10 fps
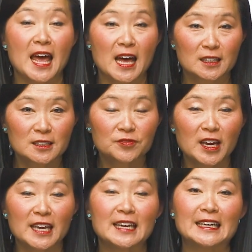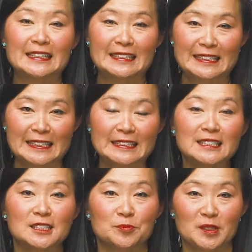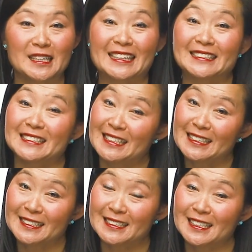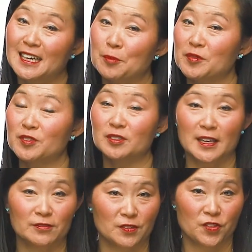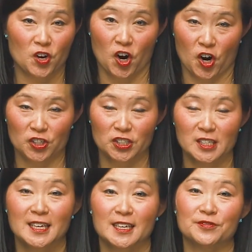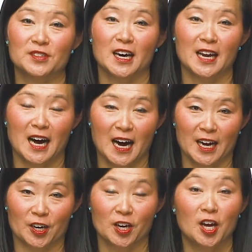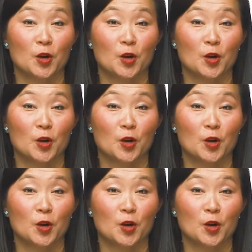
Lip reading: elevating needs to be at least above the level of the heart, if not higher,